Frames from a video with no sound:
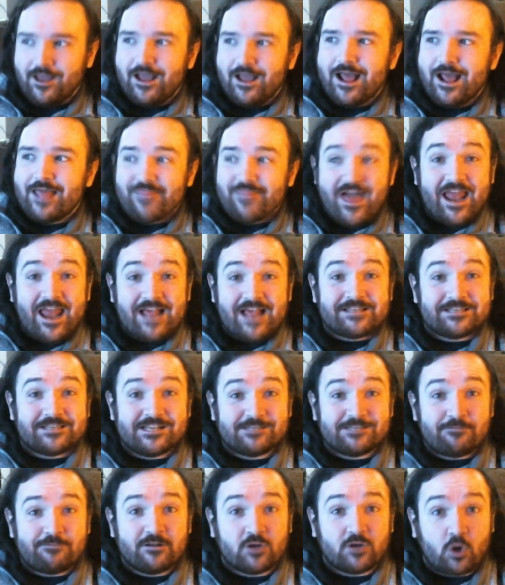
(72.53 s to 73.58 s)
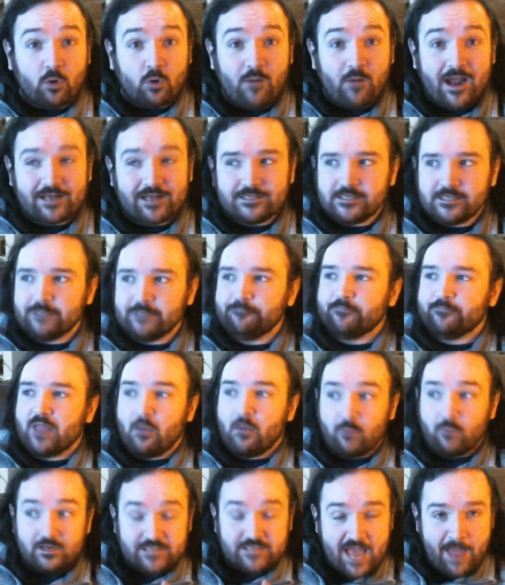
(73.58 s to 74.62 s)
That has since been corrected, and
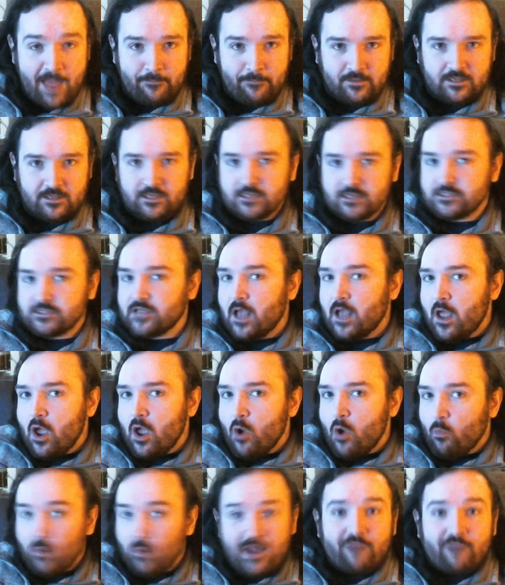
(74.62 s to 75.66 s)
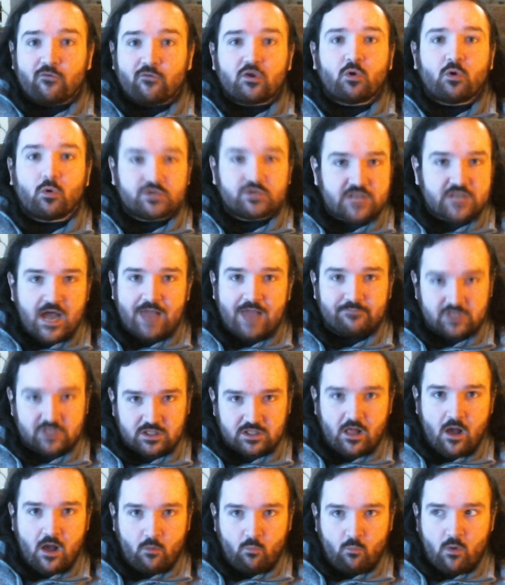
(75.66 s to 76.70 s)
what has happened is whatever your time
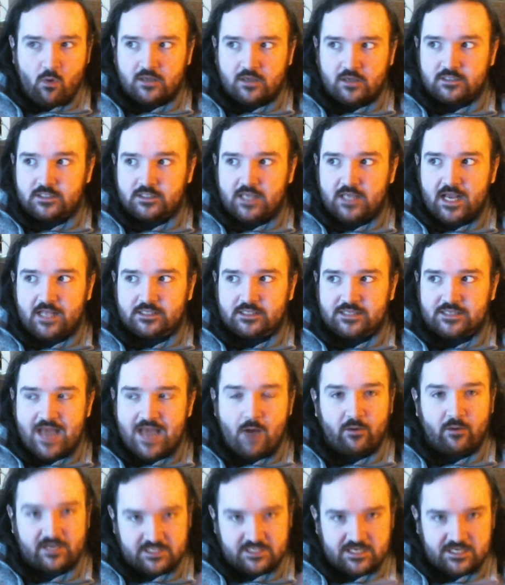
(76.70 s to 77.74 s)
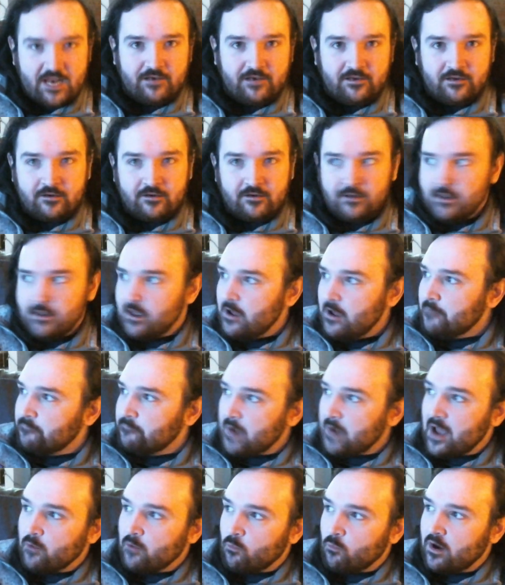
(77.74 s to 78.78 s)
slot was, it's now extended
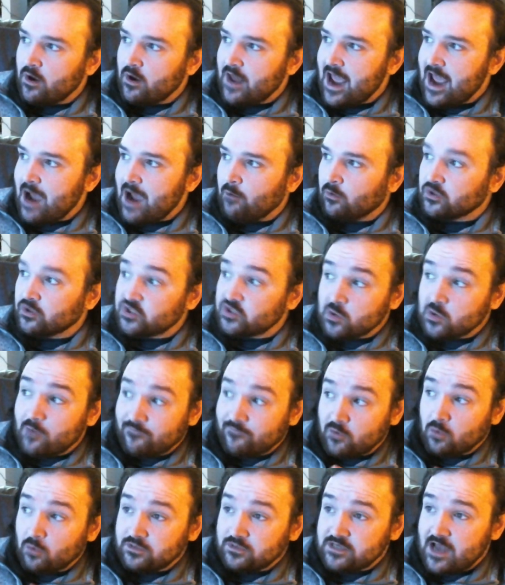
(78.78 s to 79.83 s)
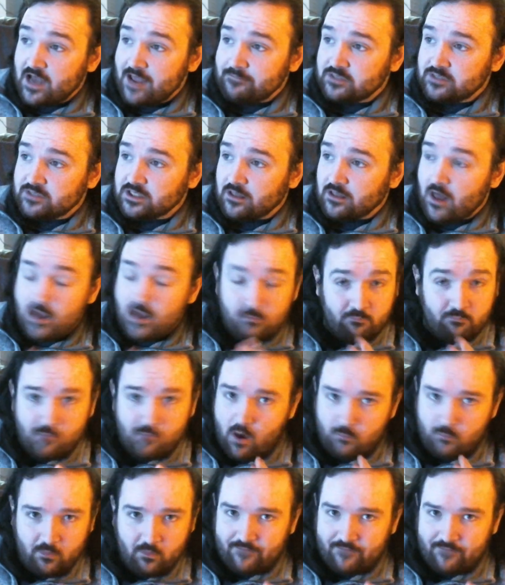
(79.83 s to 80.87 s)
by 1 hour. So if your time slot, on
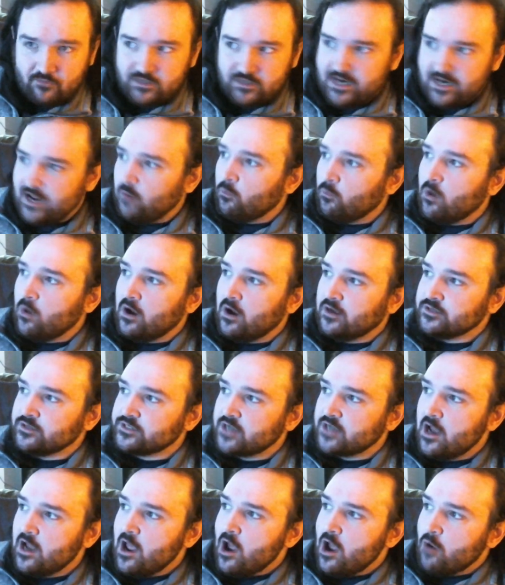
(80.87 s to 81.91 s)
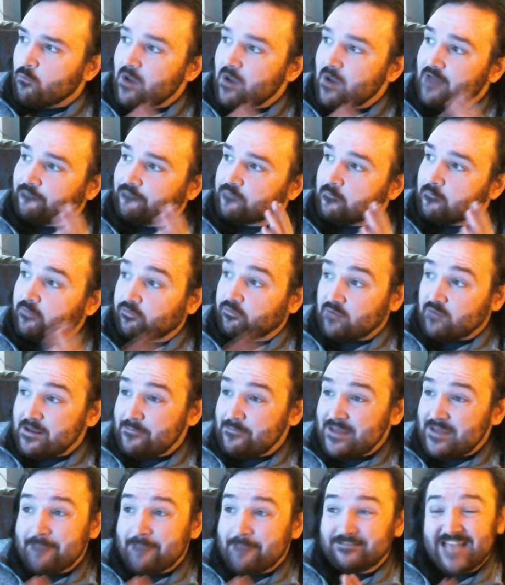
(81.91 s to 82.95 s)
whatever day it was, ran from 3
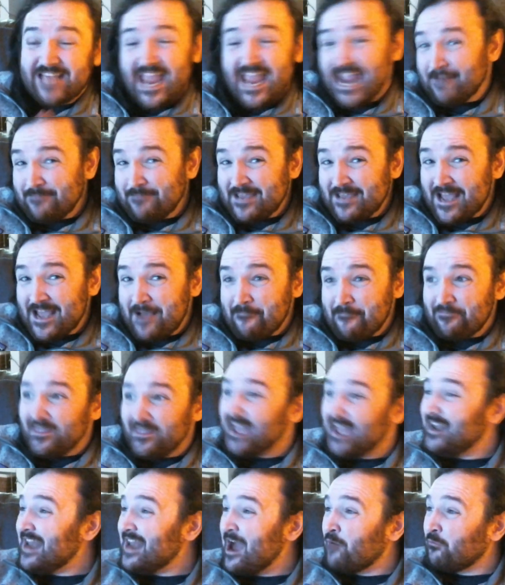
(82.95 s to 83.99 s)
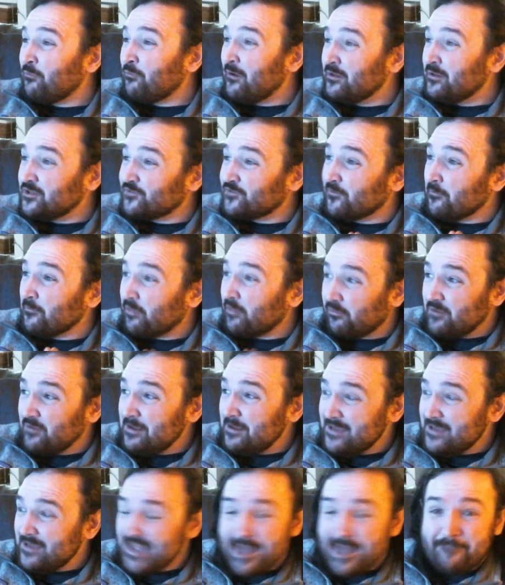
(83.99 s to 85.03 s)
p.m. to 8 p.m., it now runs from 3
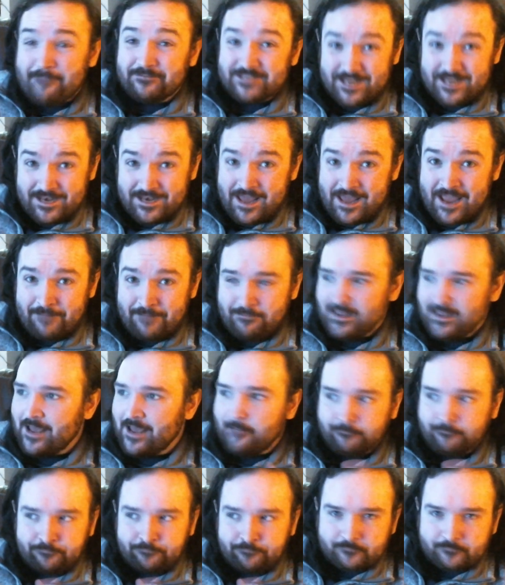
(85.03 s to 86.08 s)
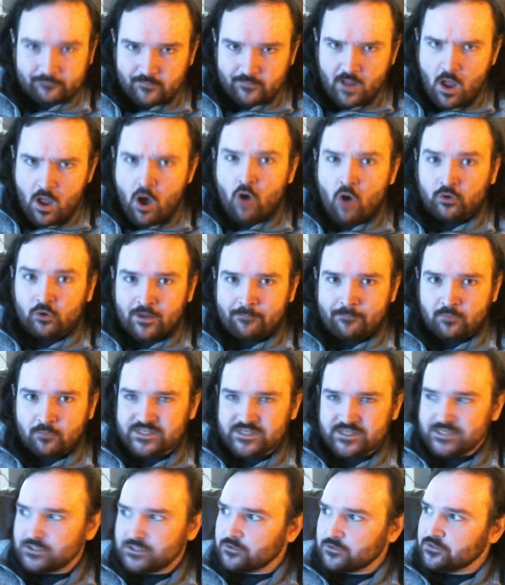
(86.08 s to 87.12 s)
p.m. to 9 p.m., all numbers
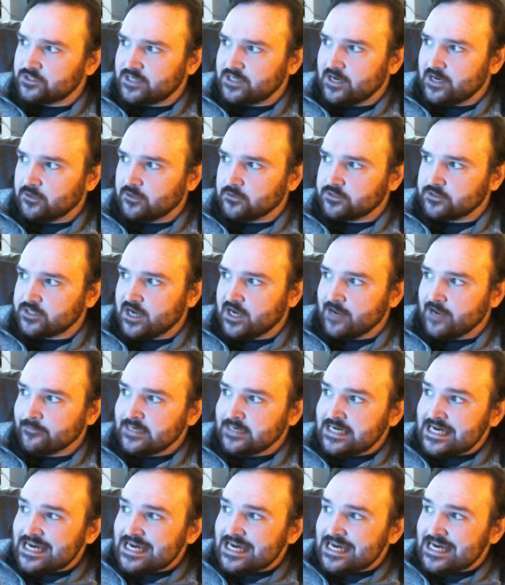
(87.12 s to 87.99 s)
Eastern Standard Time.